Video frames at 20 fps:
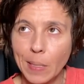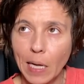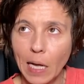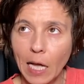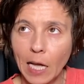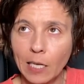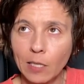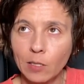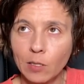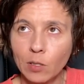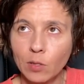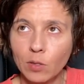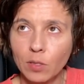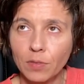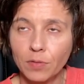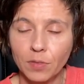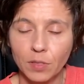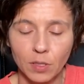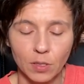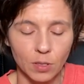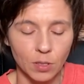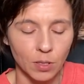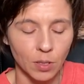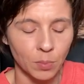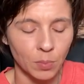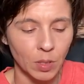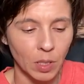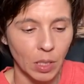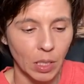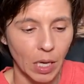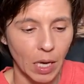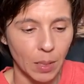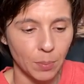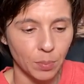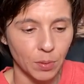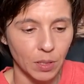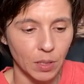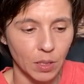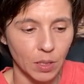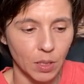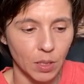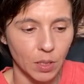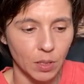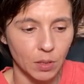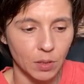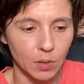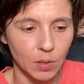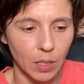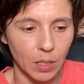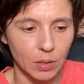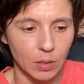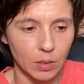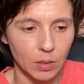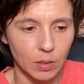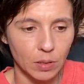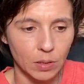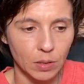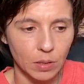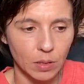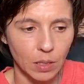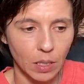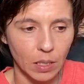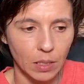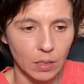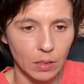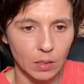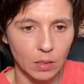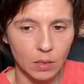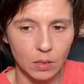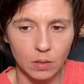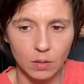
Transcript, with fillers: I don't know if there's something happening here that's kind of